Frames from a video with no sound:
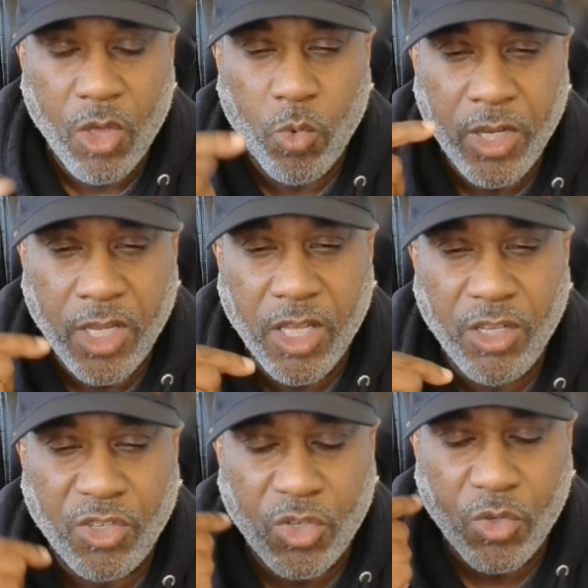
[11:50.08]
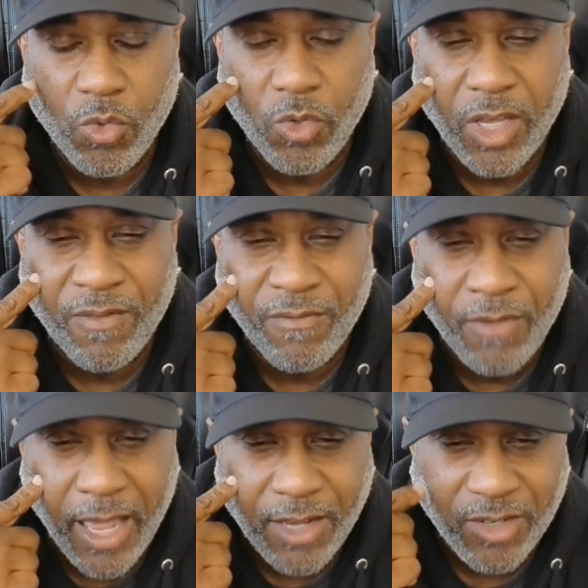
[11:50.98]
We need to
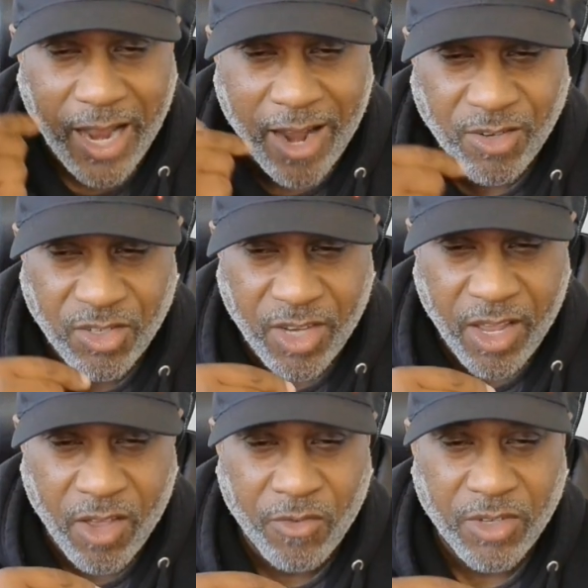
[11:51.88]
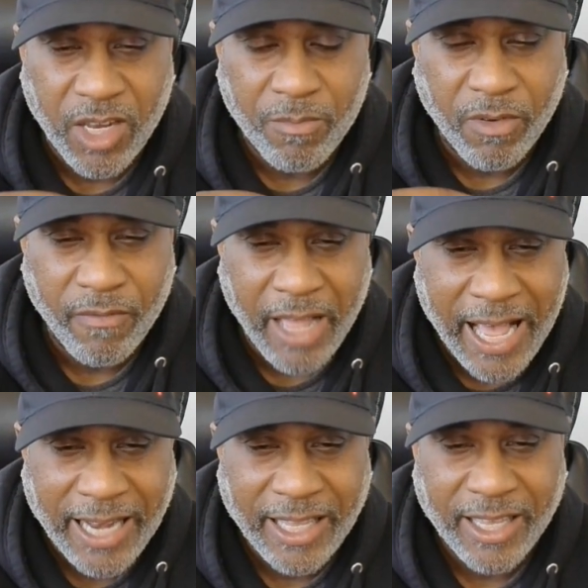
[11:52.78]
invest ourselves in
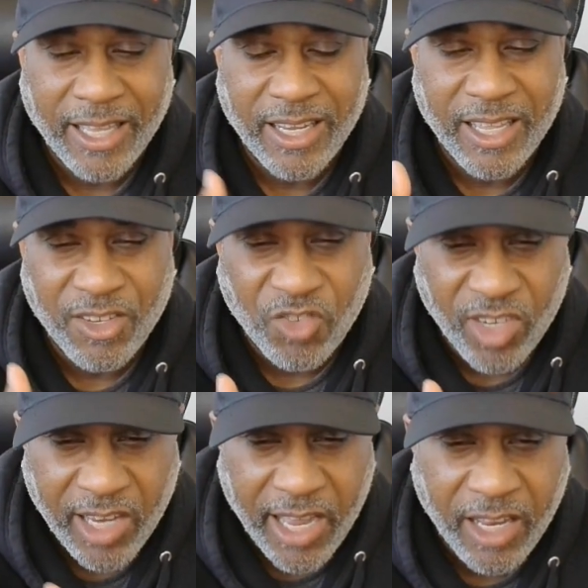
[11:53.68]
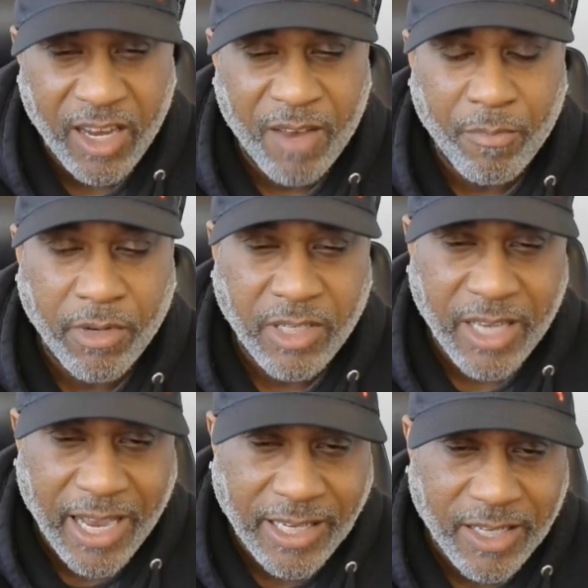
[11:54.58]
providing an insulated and
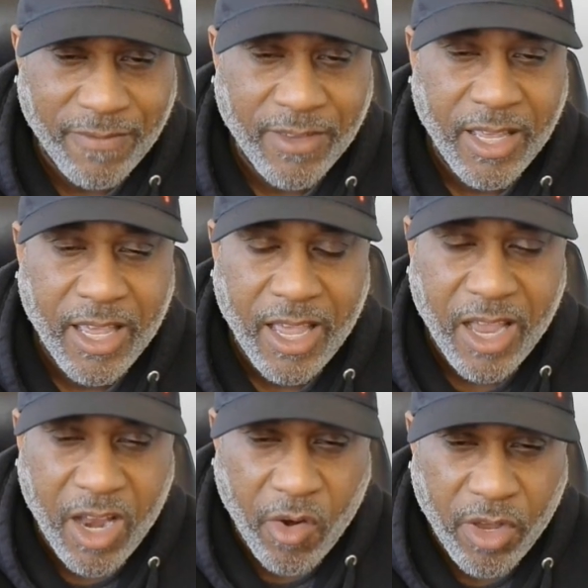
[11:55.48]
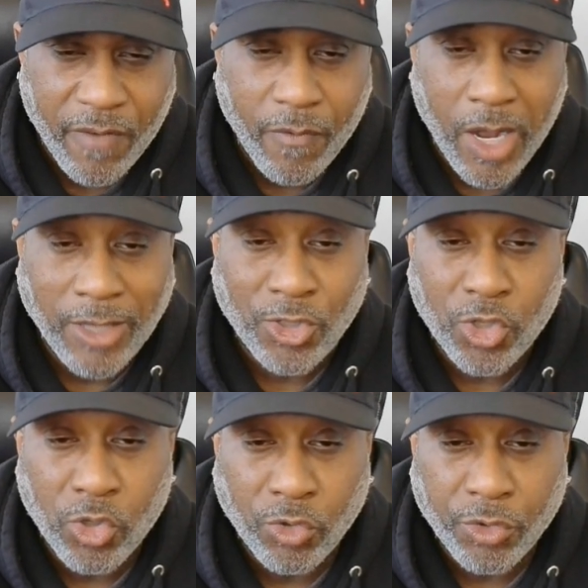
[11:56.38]
protective area for our
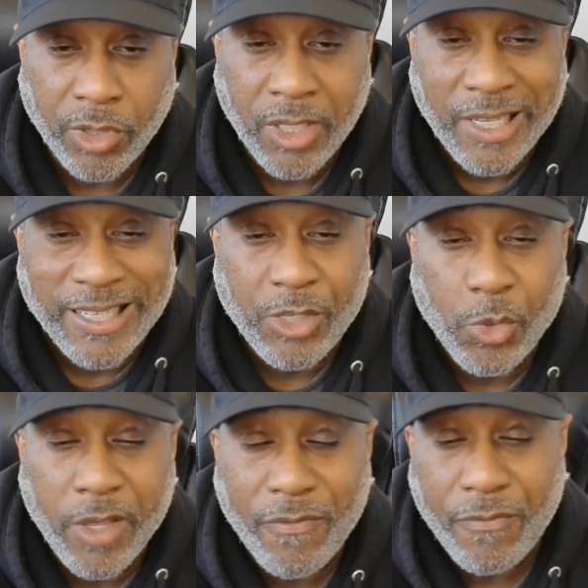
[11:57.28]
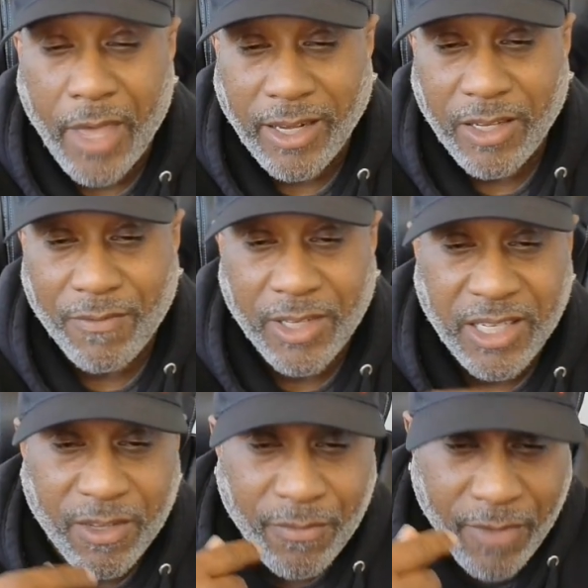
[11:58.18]
children to
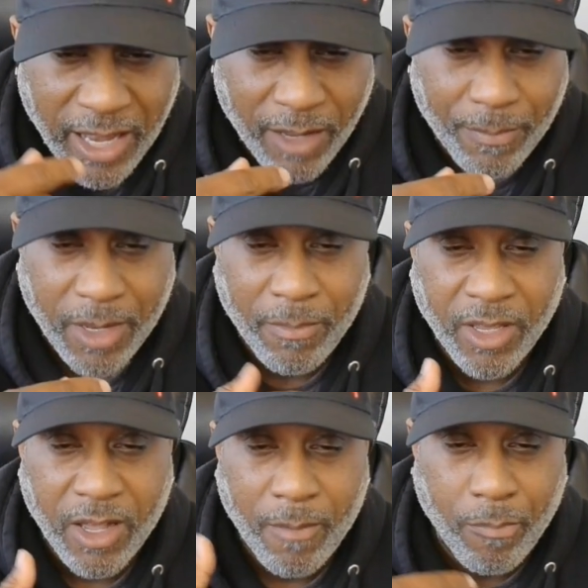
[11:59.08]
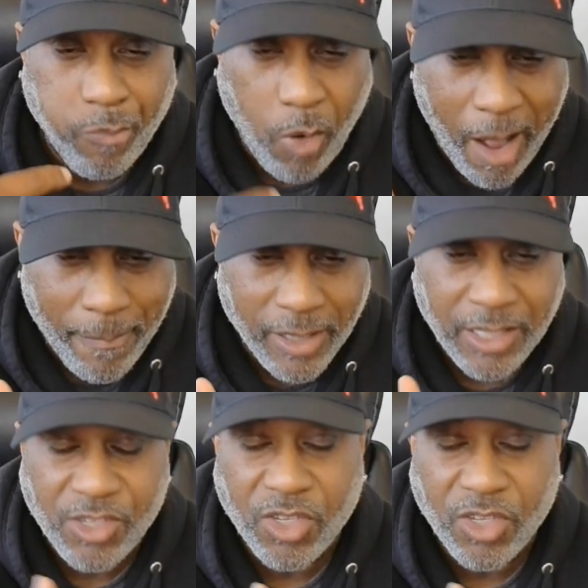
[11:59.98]
effectively develop and become properly